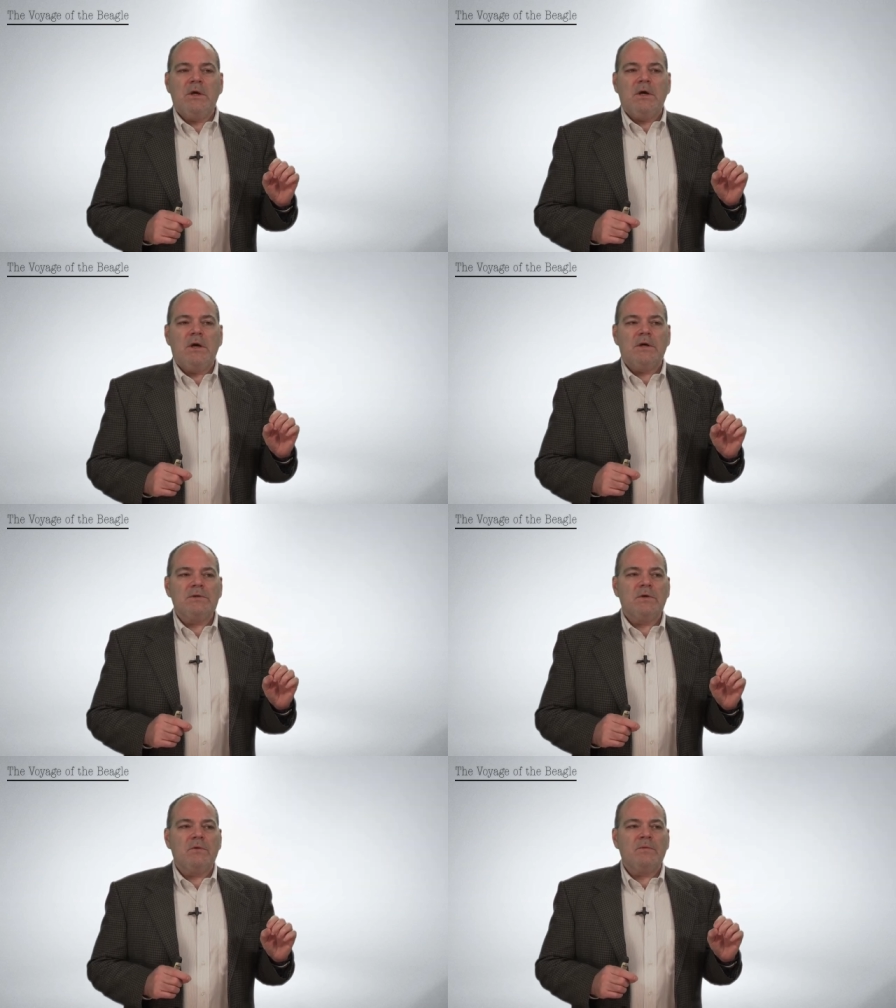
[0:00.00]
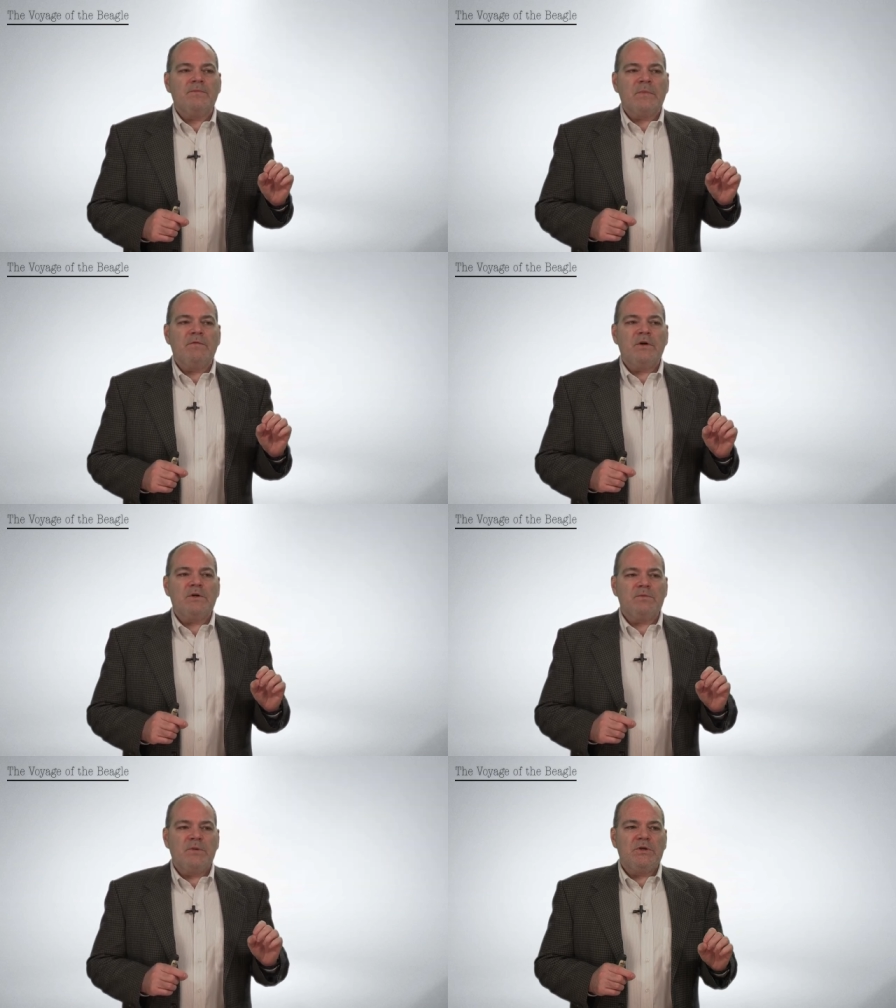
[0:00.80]
Uh, so the
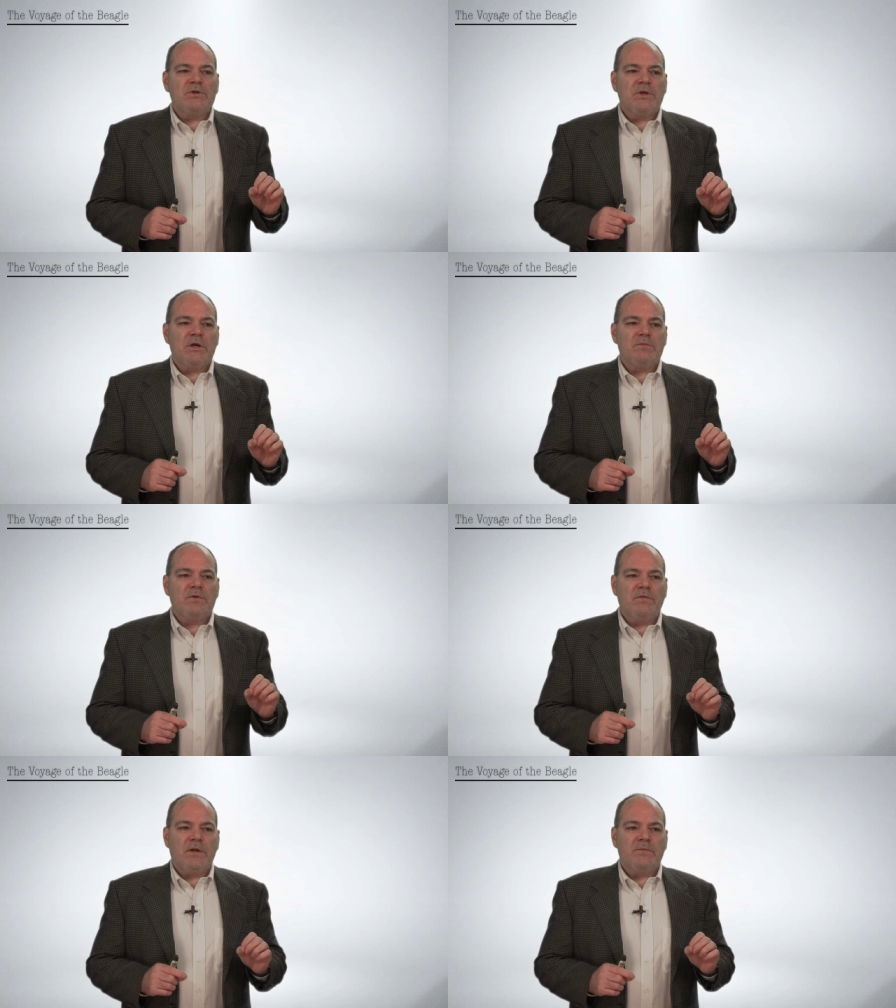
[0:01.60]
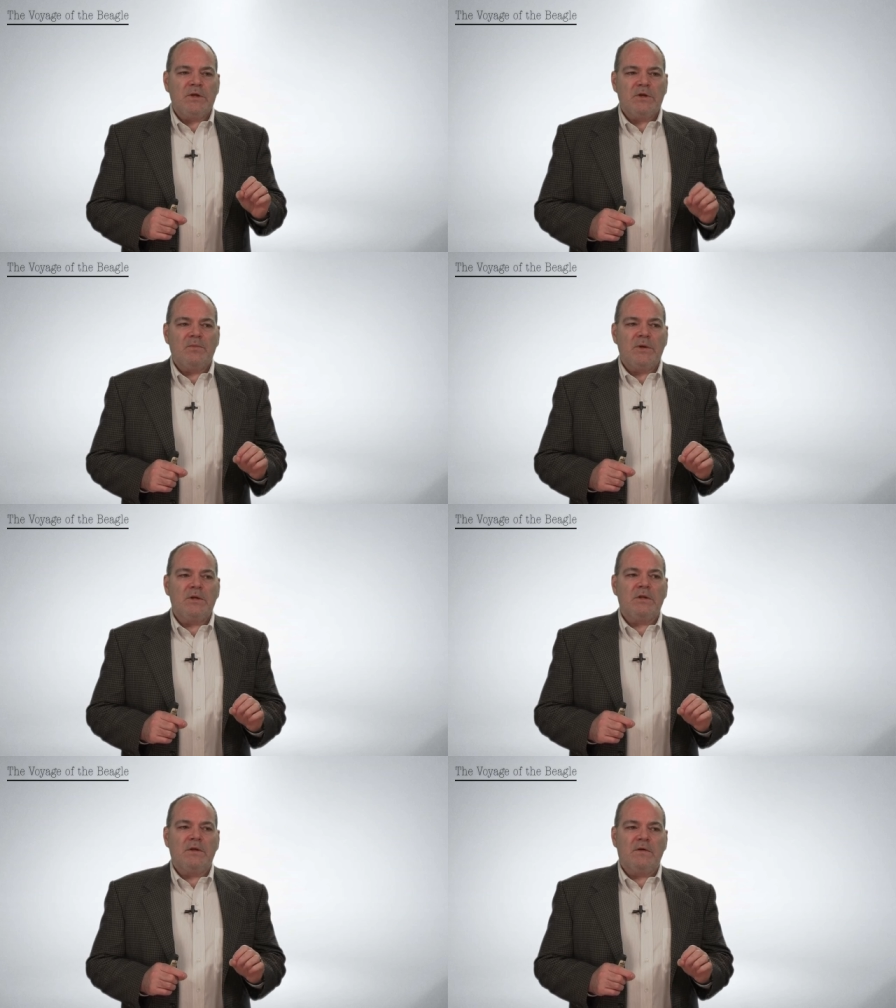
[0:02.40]
various beak shapes developed
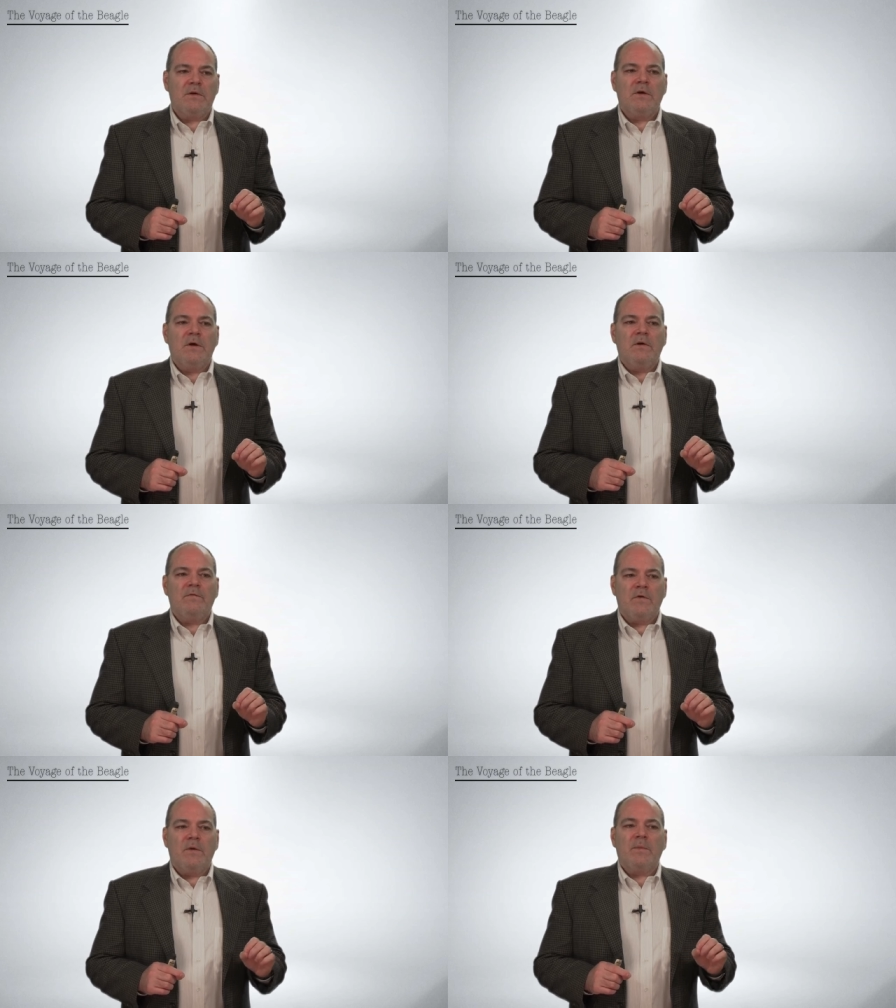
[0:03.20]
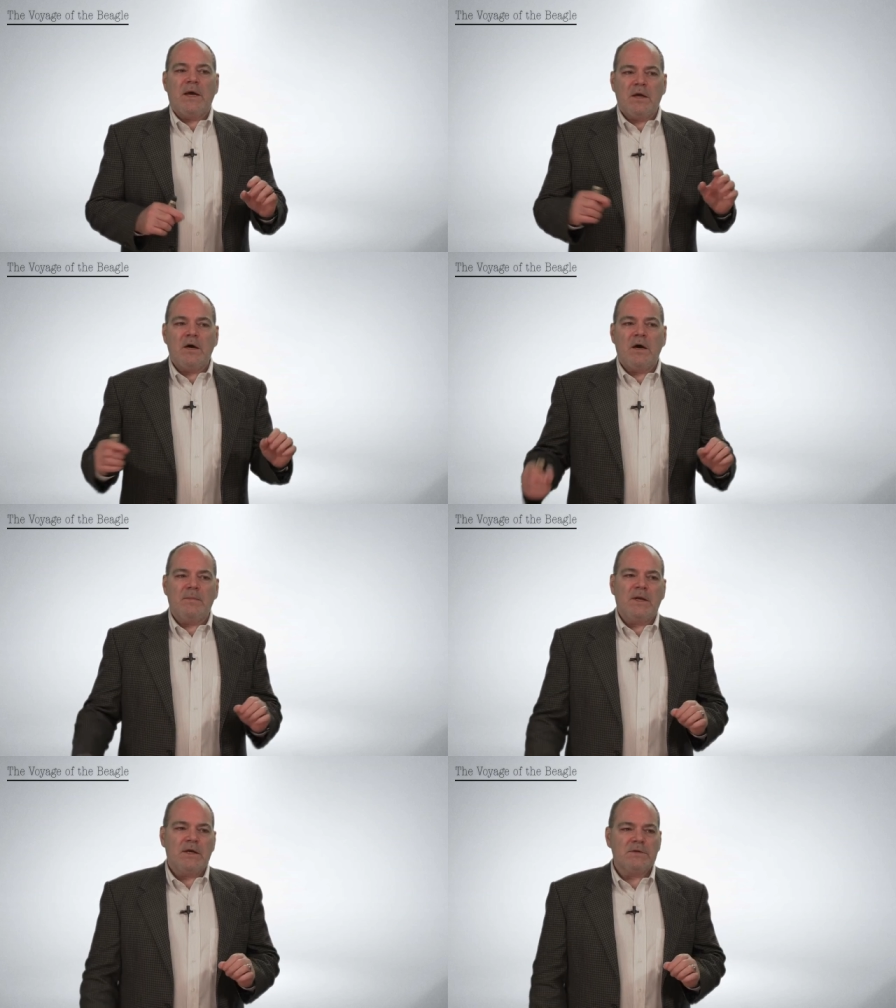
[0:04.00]
independently from a
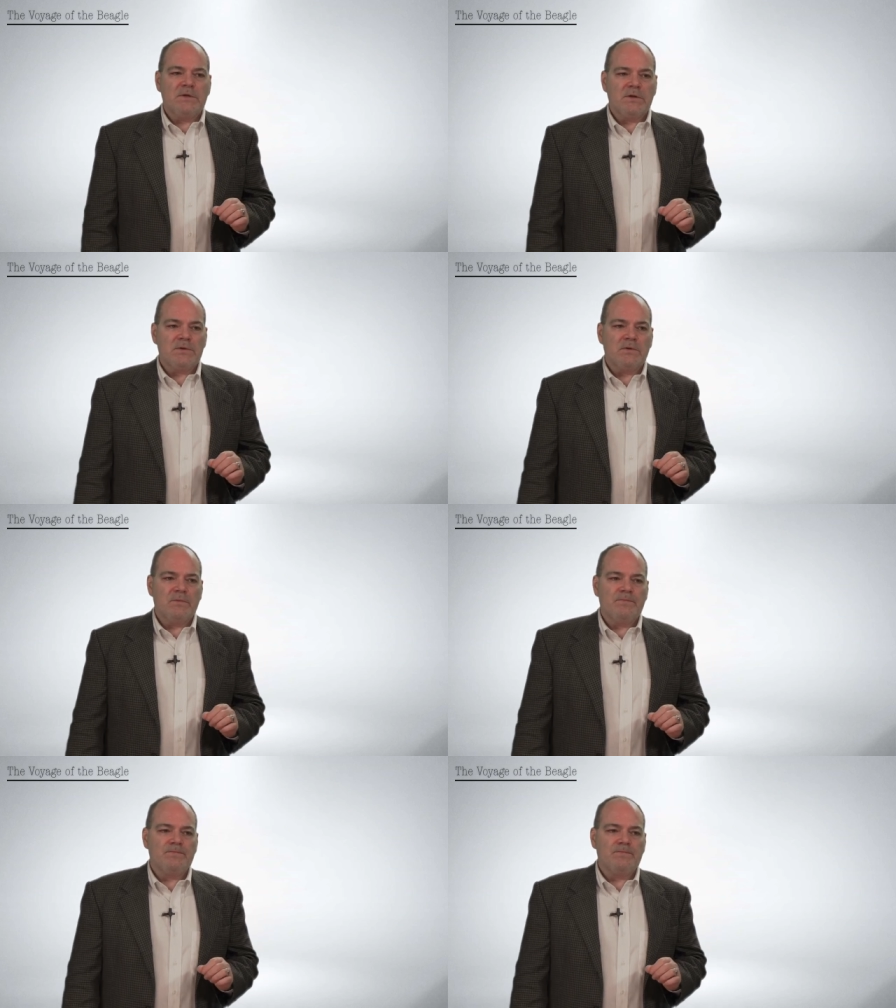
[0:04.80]
common ancestor.